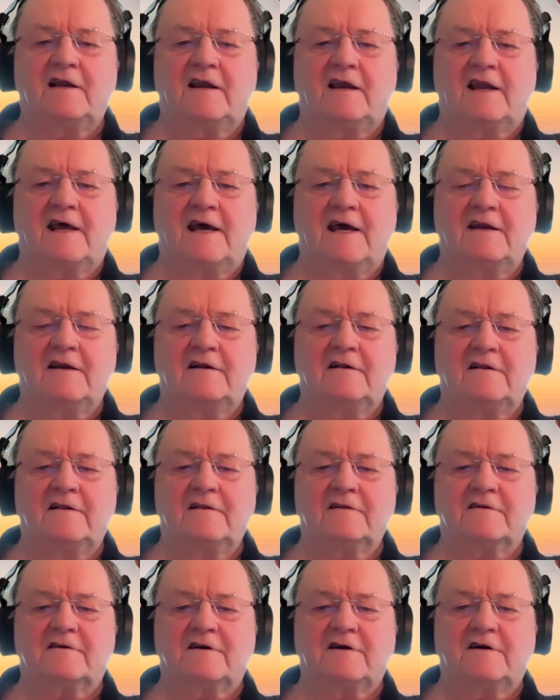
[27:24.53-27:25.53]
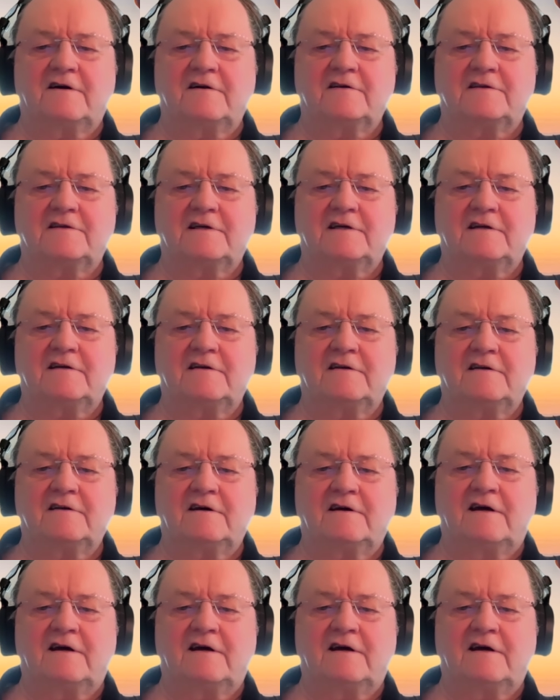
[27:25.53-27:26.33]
Lanel, Curtin,